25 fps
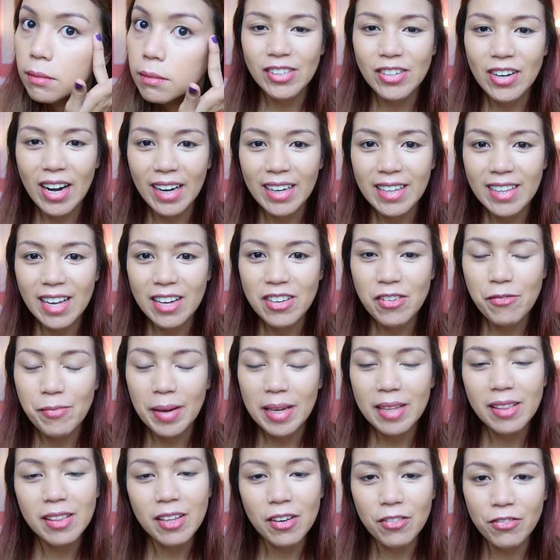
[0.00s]
So, nakita nyo
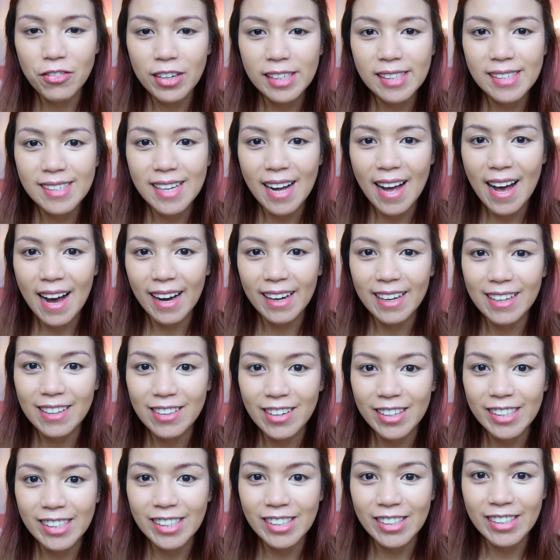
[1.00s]
ba yung difference ng
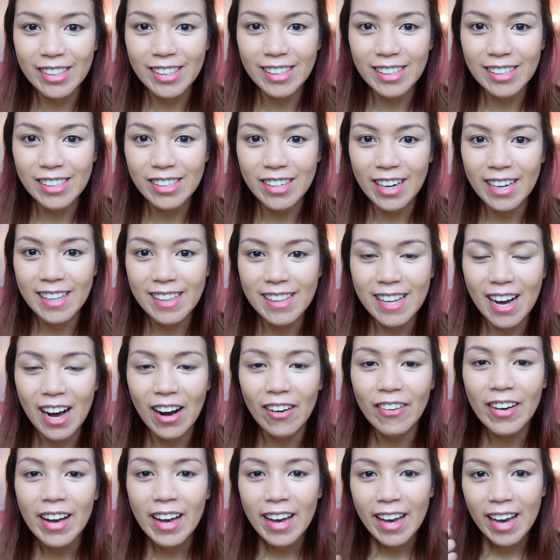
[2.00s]
aking dark circles right
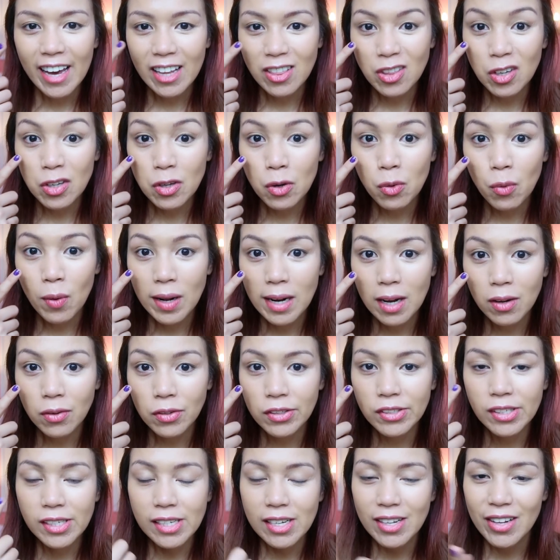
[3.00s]
now? Ito yung walang
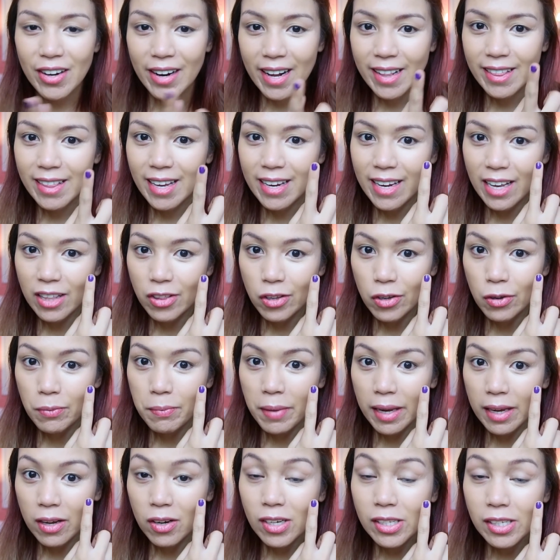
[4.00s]
concealer and then ito
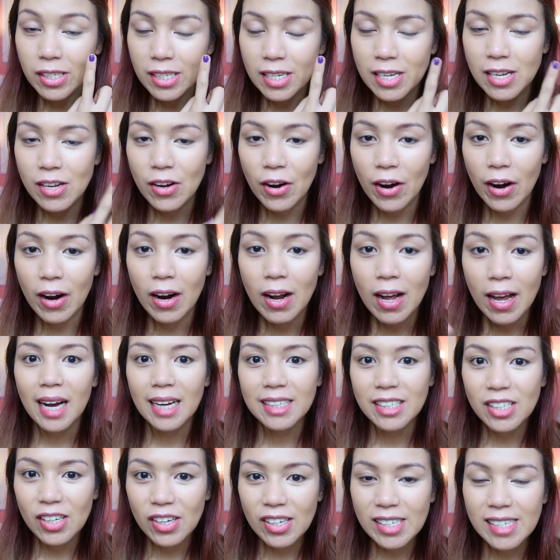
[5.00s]
yung may concealer.
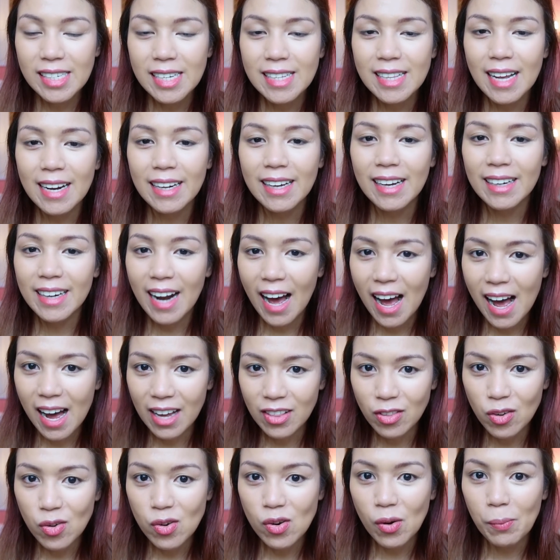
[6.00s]
As you can see, talagang
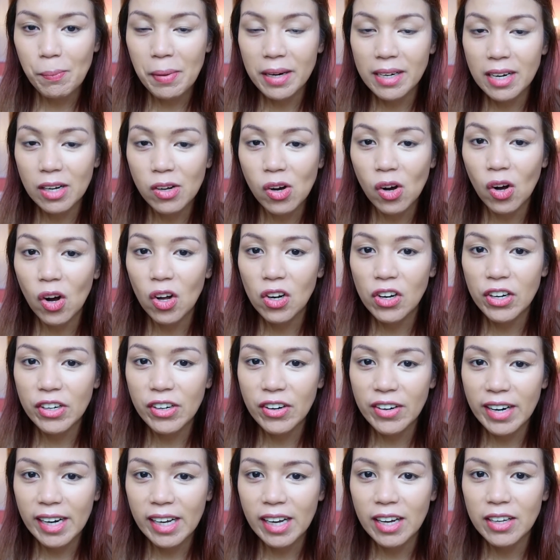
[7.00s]
nakakatulong pag
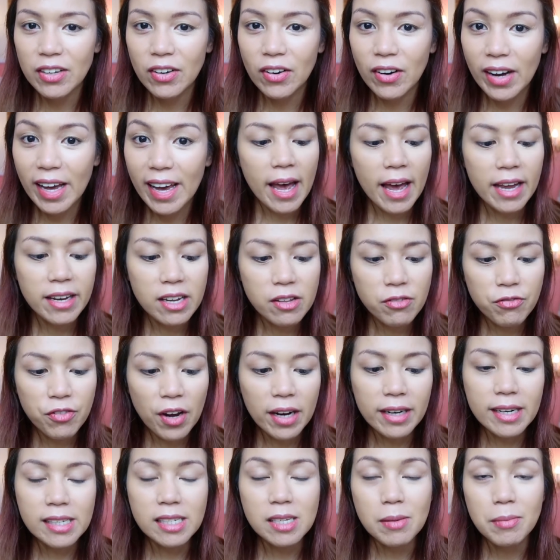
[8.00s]
nagko-color correct kayo. And in
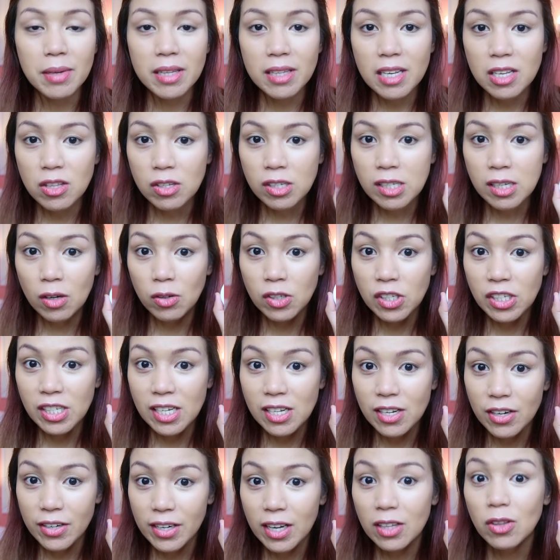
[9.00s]
fairness naman dito sa
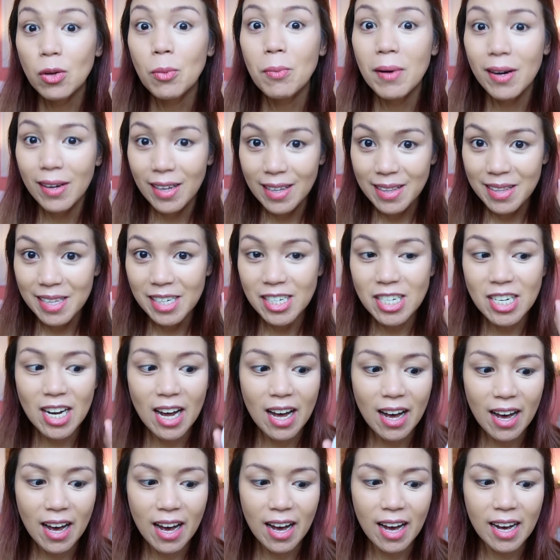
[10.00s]
concealer na ito, maganda
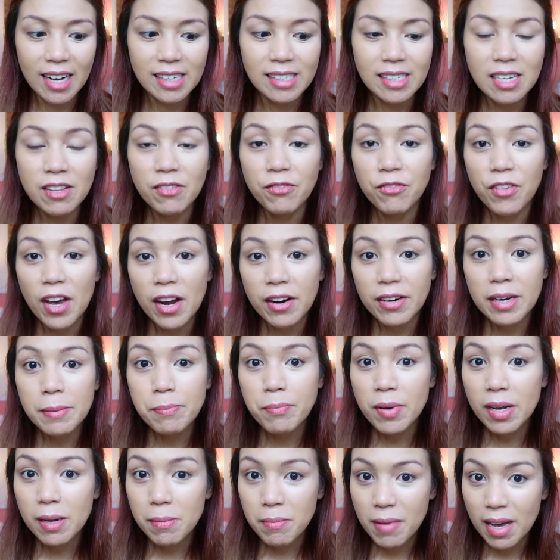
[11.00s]
siya, ha? As in,
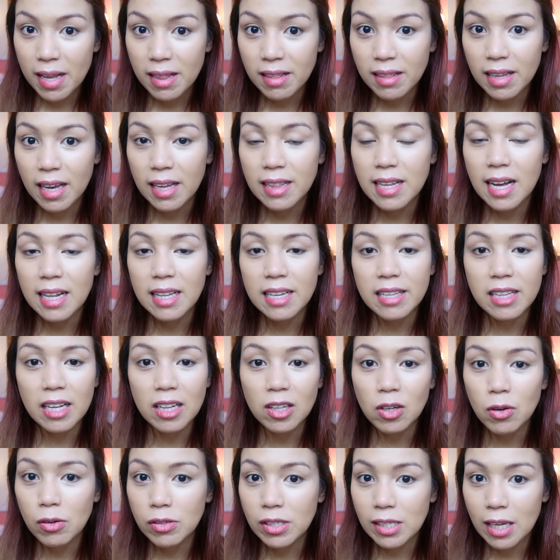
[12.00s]
very pigmented, a
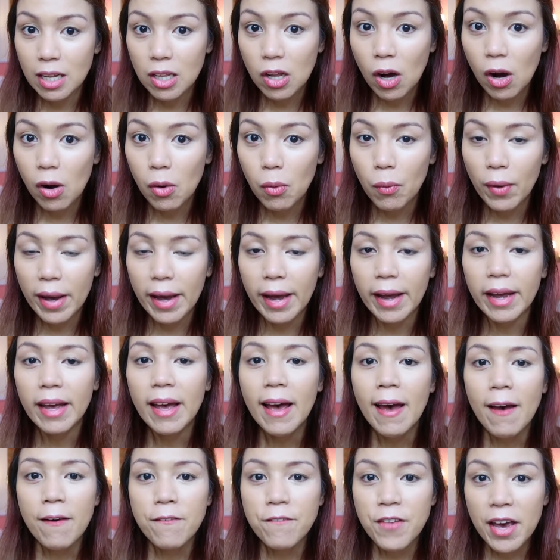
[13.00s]
little goes a long
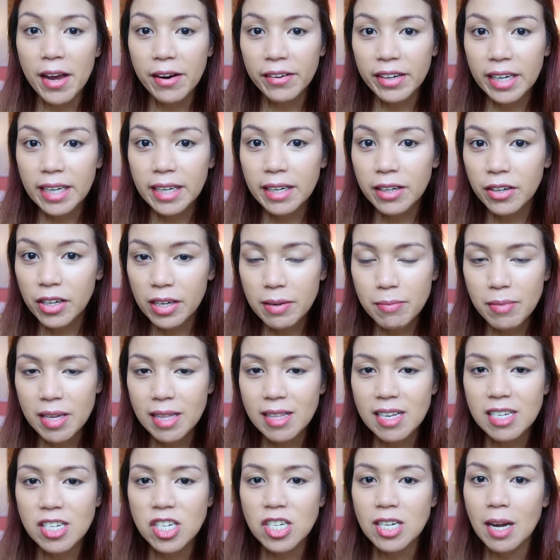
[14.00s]
way. Very creamy
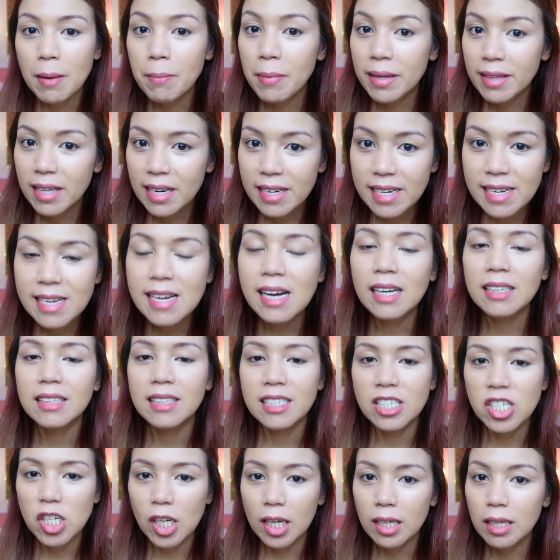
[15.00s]
din siya, madali
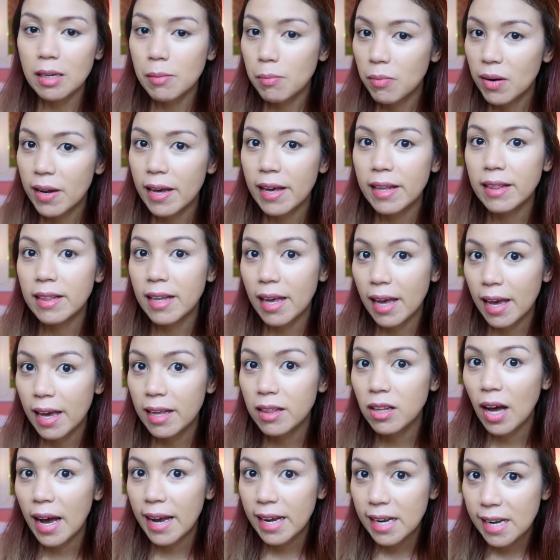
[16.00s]
lang din siyang i-blend,
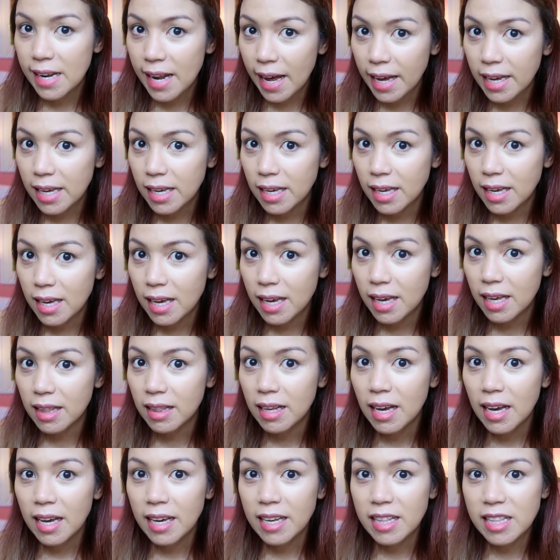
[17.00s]
and I like
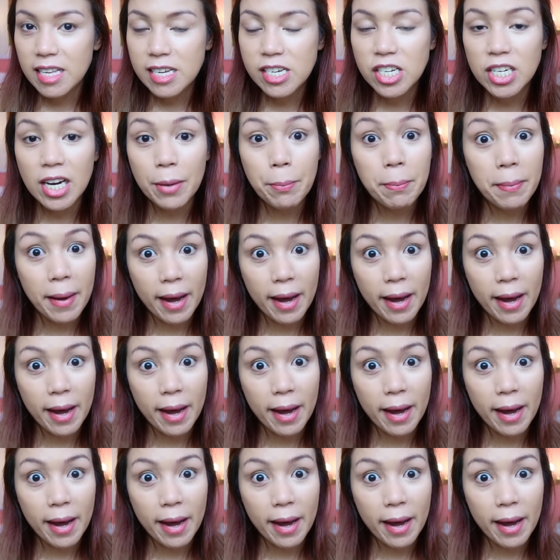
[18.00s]
it. Hindi siya